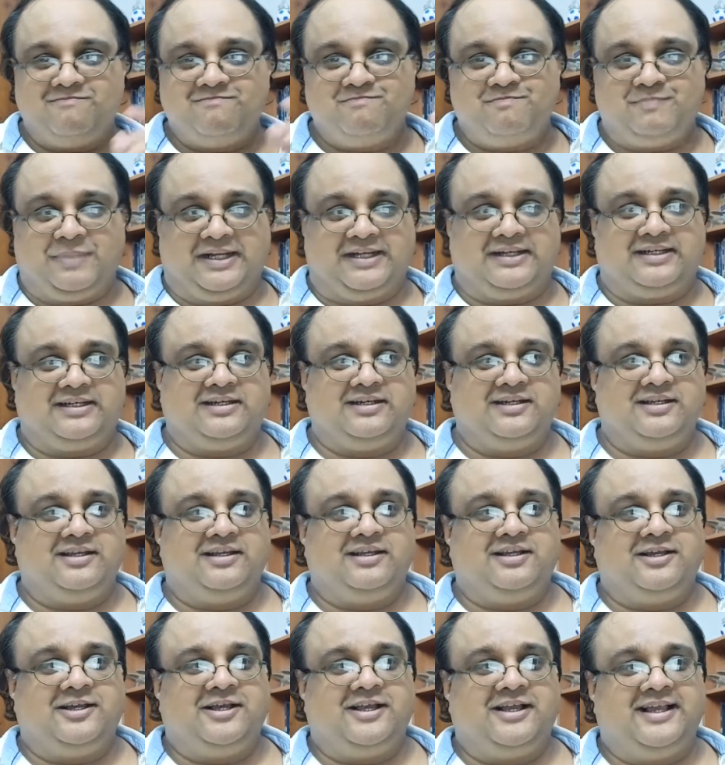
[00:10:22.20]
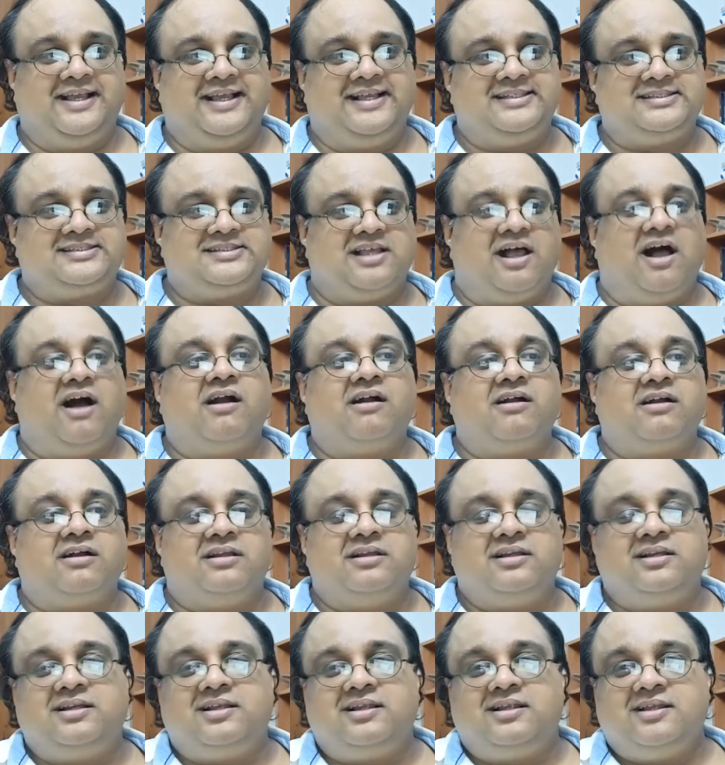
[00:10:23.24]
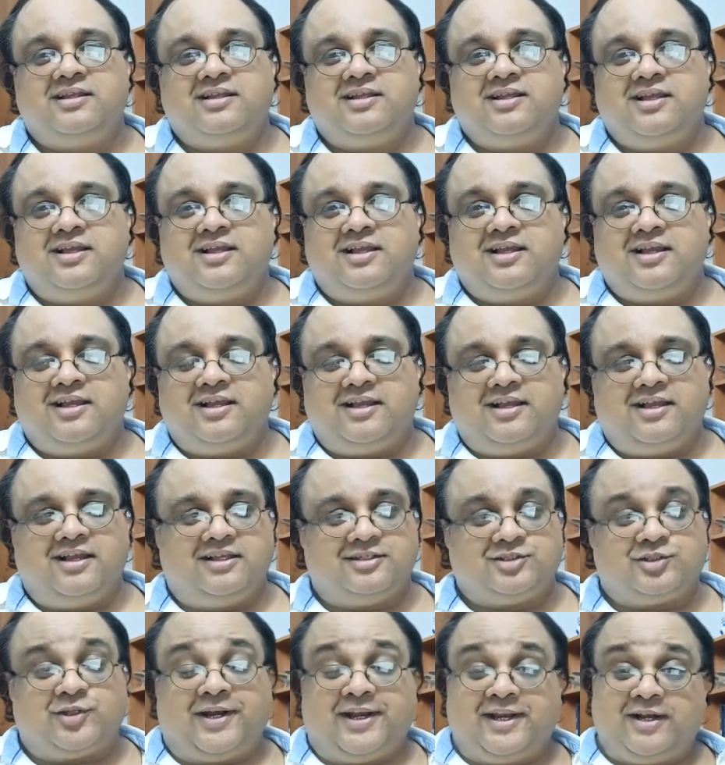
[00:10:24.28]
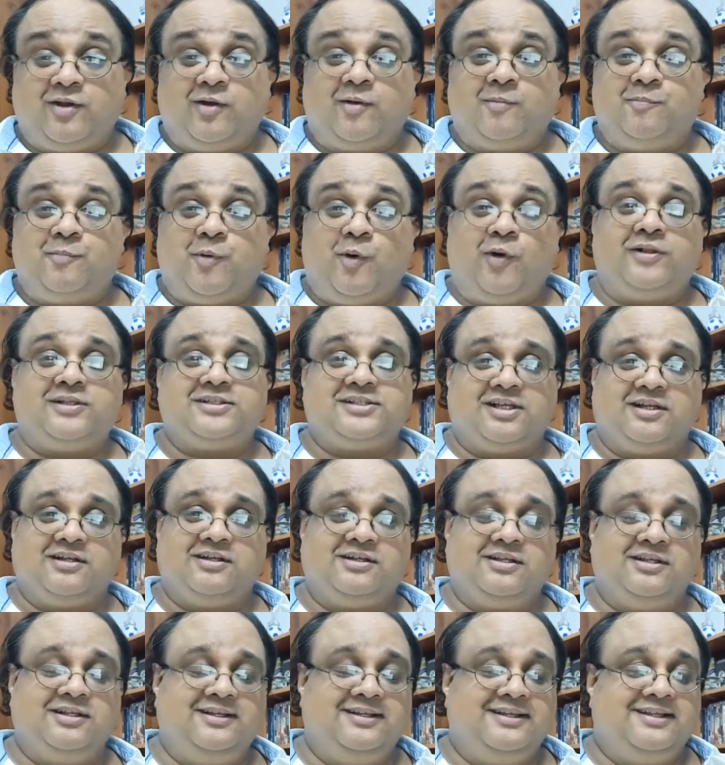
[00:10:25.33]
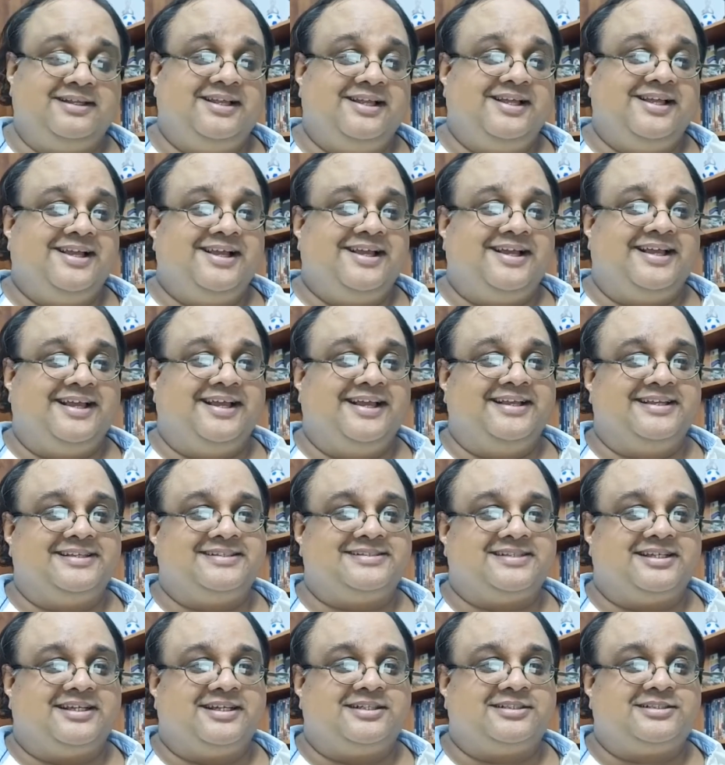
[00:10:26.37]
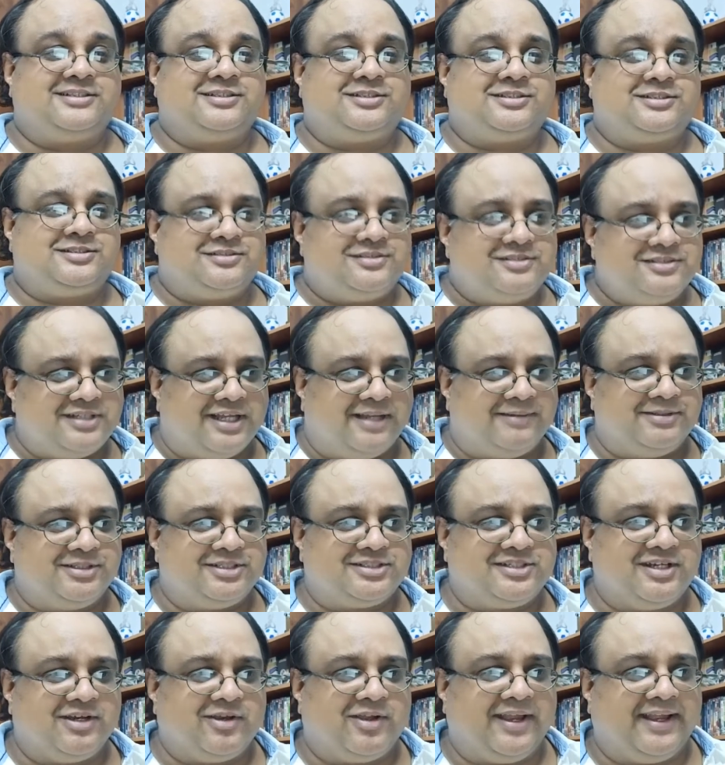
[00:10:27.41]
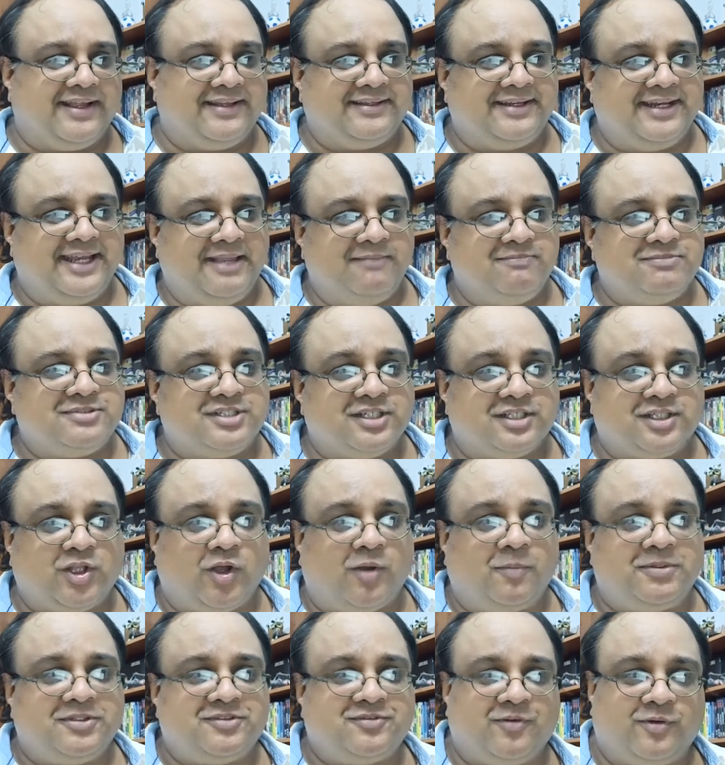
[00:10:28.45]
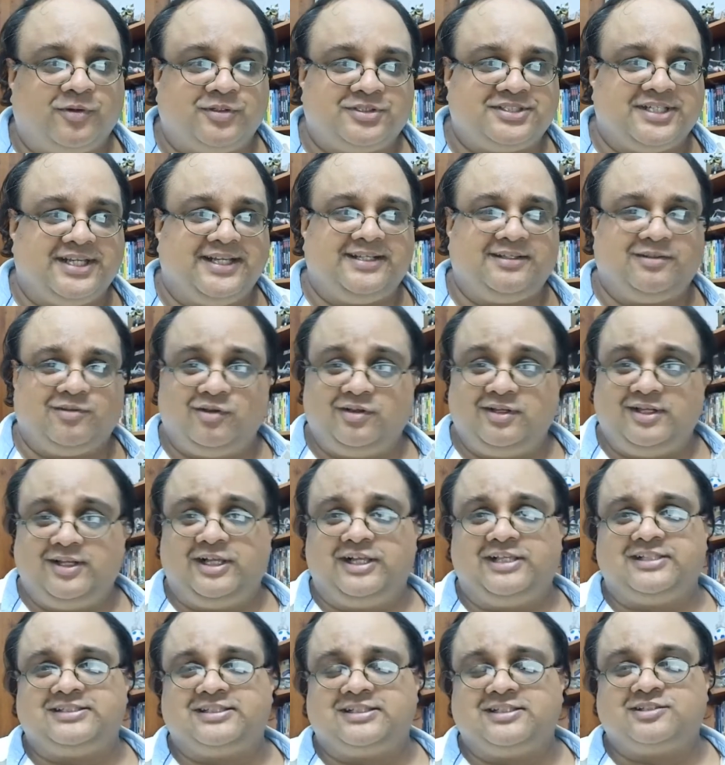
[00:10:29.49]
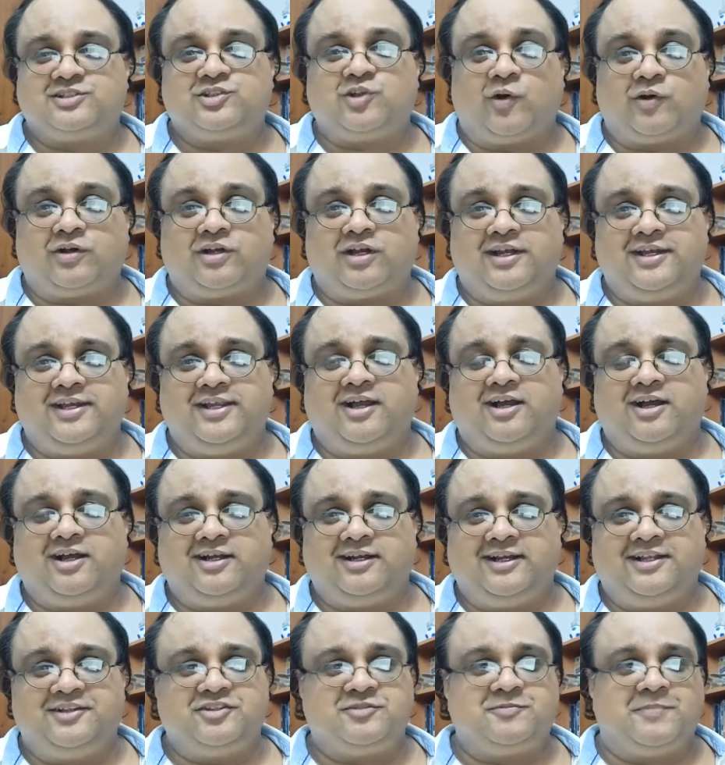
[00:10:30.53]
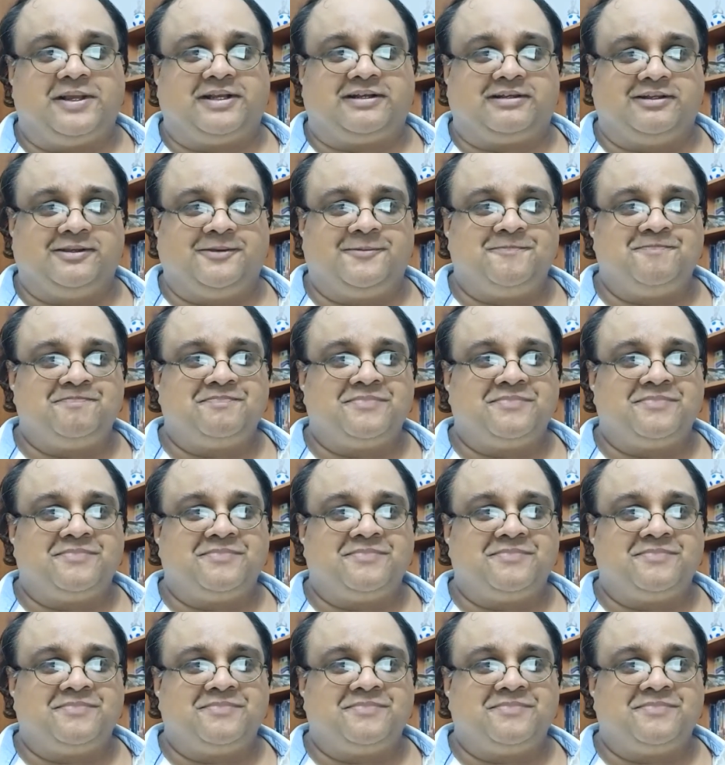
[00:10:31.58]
But his uncle, Paul's uncle is, I'm just looking at the name, so Thomas Forsyth. He is a Scotland Yard inspector,